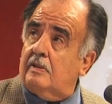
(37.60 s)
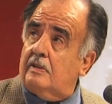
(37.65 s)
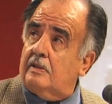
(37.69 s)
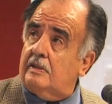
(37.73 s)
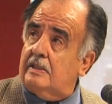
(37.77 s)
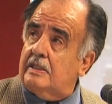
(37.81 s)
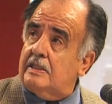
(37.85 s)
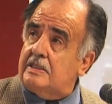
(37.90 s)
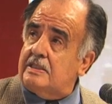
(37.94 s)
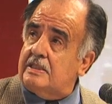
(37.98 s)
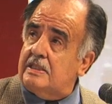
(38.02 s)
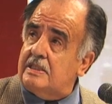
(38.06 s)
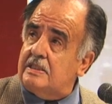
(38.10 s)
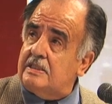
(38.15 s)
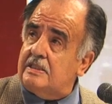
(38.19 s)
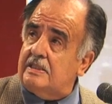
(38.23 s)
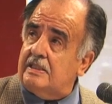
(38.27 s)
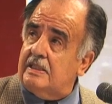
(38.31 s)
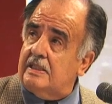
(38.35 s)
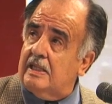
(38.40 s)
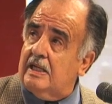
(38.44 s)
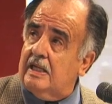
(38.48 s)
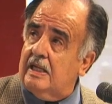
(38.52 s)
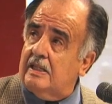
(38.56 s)
is this, this is
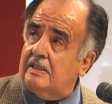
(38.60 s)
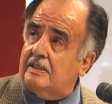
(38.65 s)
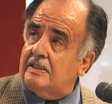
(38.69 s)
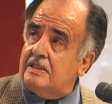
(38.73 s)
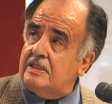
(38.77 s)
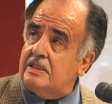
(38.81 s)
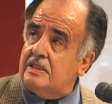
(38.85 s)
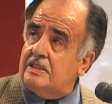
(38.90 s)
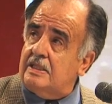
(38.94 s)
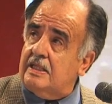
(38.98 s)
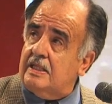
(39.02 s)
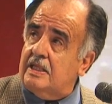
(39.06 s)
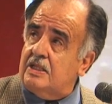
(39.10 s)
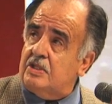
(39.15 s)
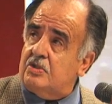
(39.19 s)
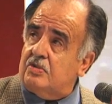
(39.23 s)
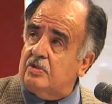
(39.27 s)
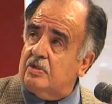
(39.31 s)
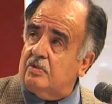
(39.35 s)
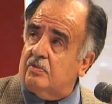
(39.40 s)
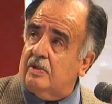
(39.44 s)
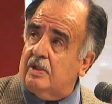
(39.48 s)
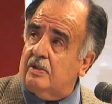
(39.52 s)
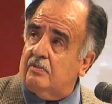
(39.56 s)
the uh, this is the
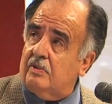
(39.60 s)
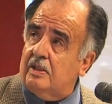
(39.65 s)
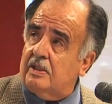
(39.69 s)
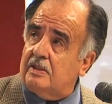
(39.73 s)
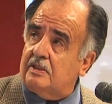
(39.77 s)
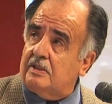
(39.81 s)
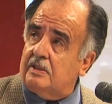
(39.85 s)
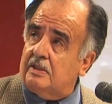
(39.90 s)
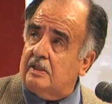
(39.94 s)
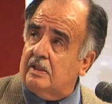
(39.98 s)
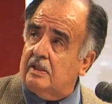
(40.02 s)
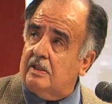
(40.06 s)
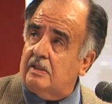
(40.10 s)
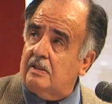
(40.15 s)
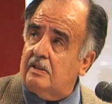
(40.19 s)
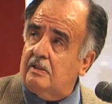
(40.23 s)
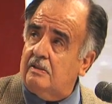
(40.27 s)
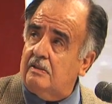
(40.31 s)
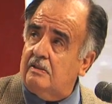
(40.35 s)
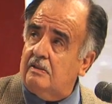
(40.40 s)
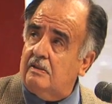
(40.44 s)
entryway right there,